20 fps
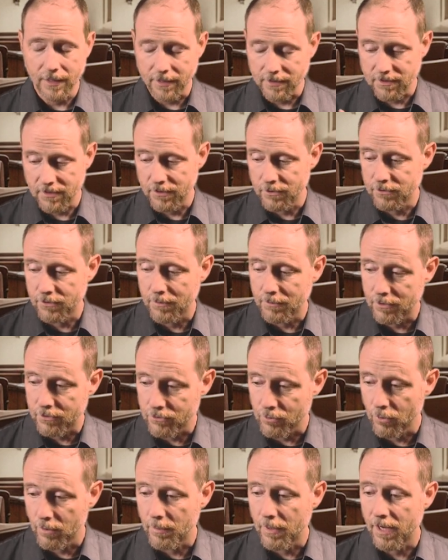Like I said, there's a, a
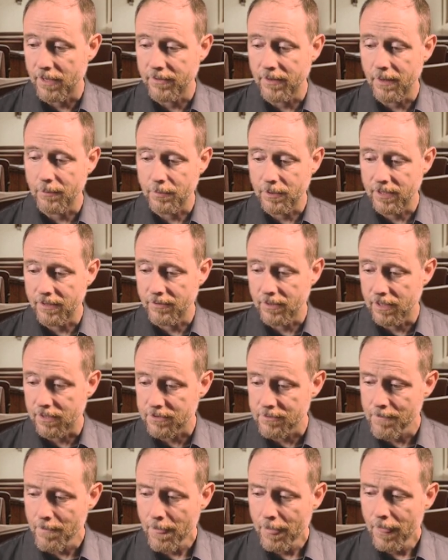story behind that, but
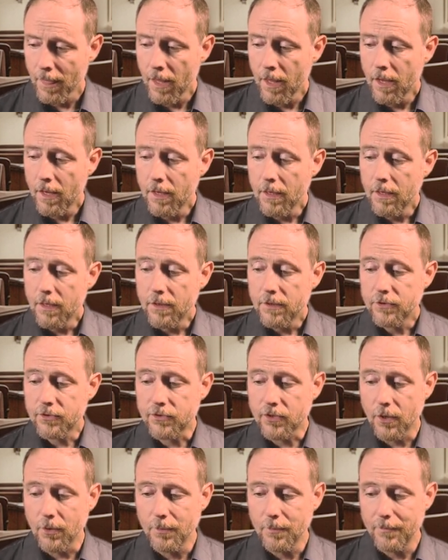nevertheless.
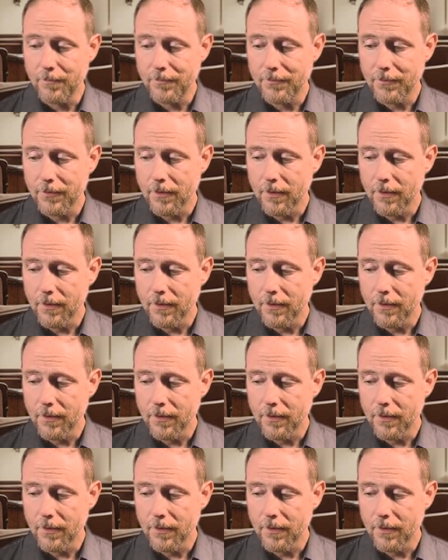So